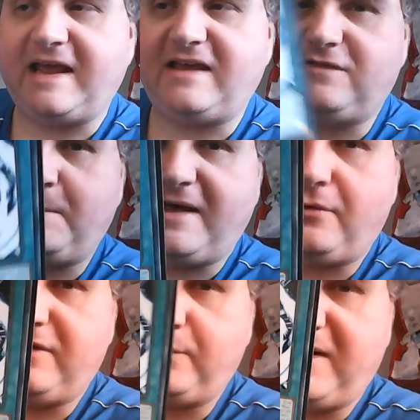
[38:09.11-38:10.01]

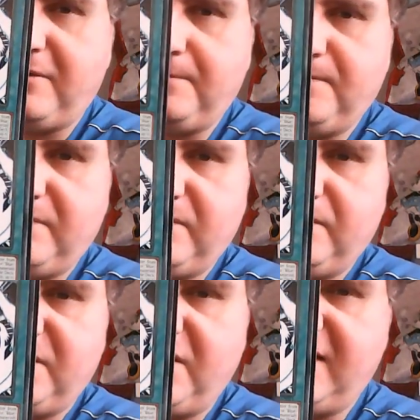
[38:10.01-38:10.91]
spell as well,
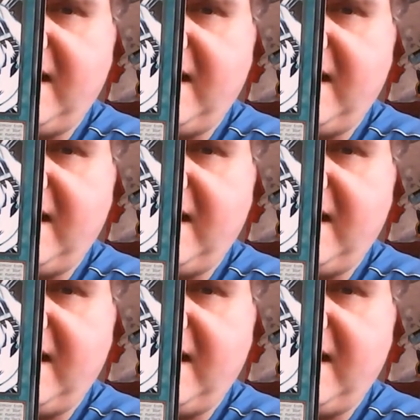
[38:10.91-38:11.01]
so you can